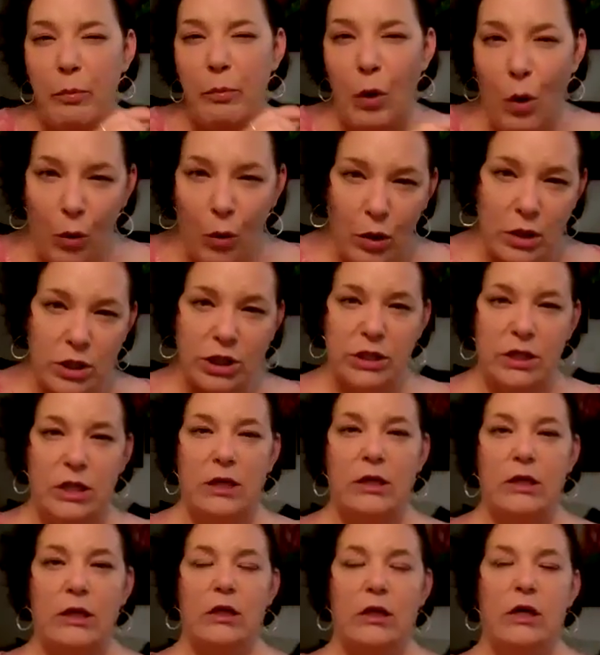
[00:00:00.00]

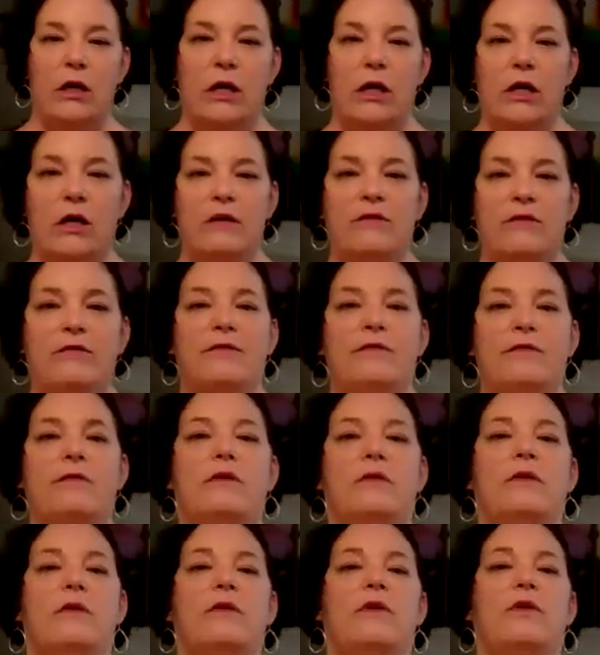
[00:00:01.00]
portion of
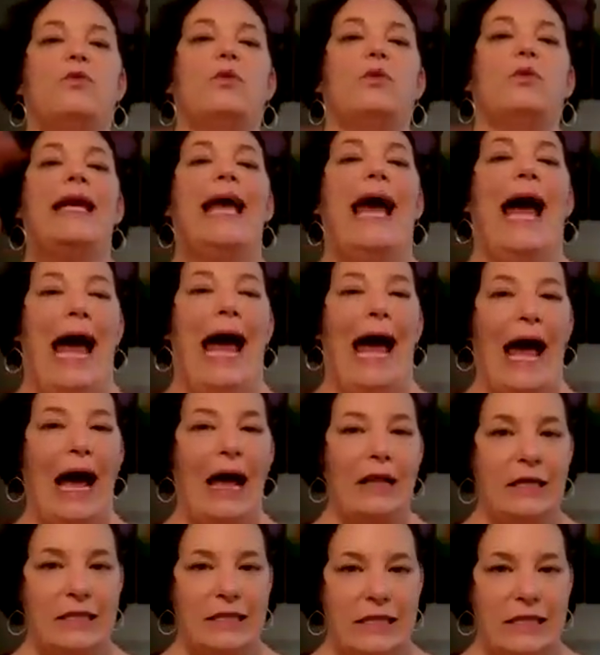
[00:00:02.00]
the
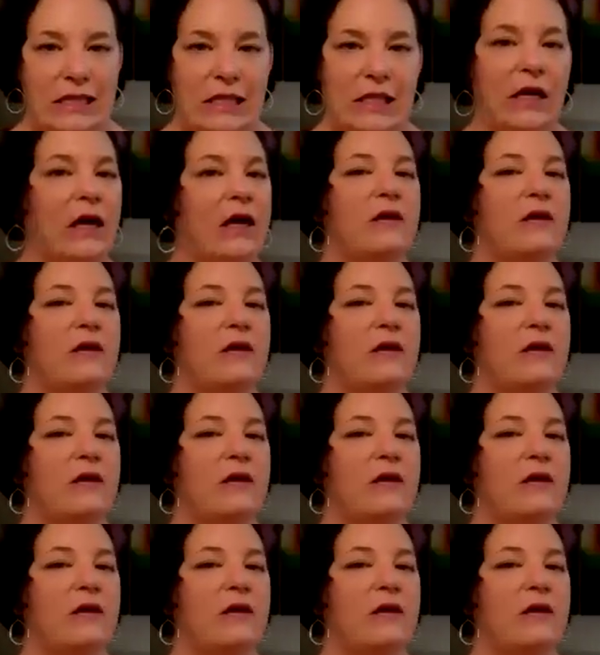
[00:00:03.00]
reality